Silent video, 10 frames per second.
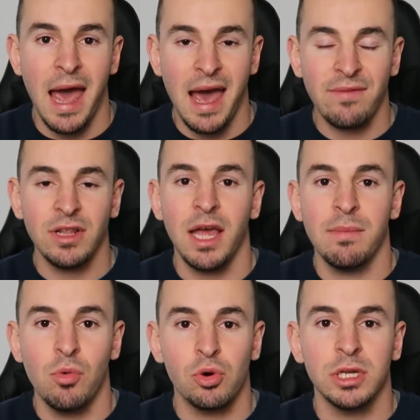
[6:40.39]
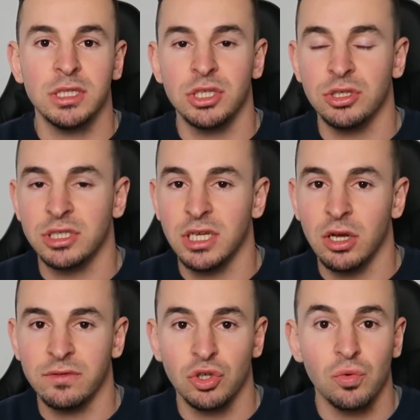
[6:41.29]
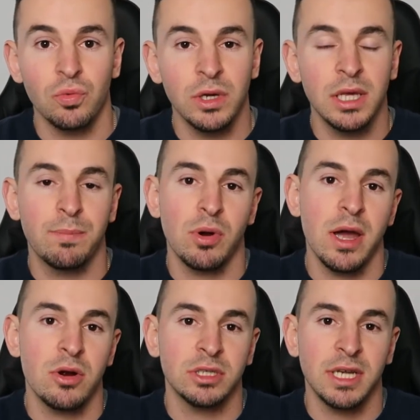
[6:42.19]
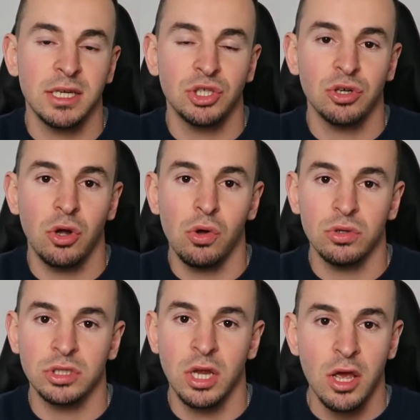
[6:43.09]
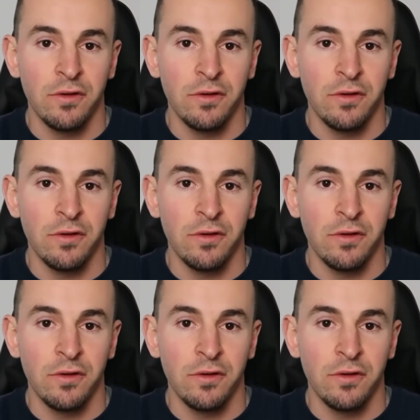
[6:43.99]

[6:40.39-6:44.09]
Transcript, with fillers: Having that morning to yourself to really prioritize your goals.